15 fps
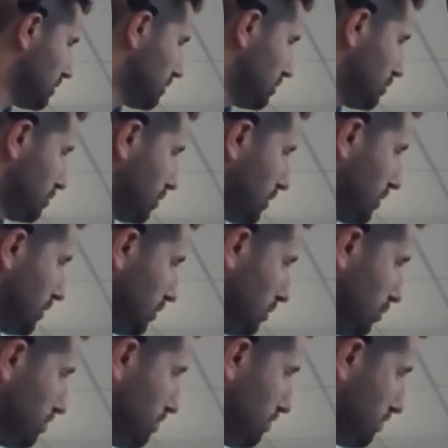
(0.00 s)
you're going
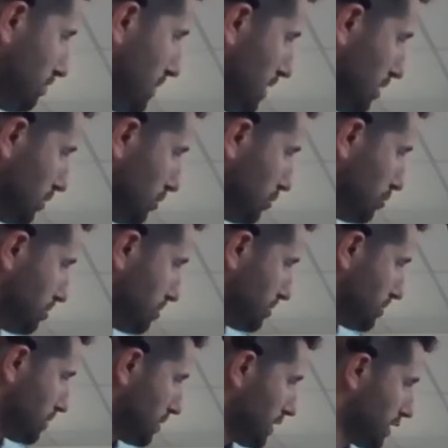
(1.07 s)
to make a loop
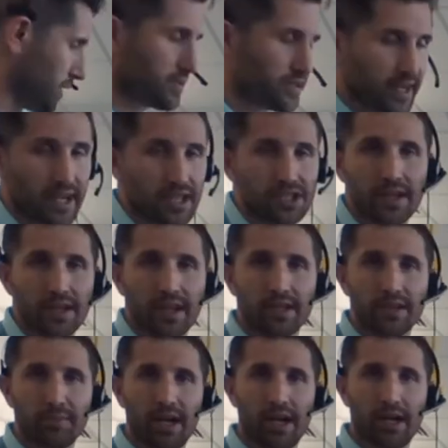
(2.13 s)
and attach it at
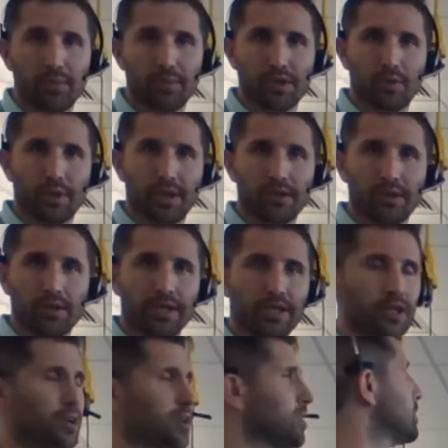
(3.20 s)
the bottom of the wiggler
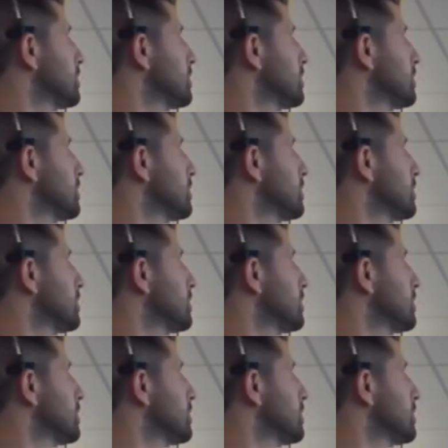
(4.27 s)
here,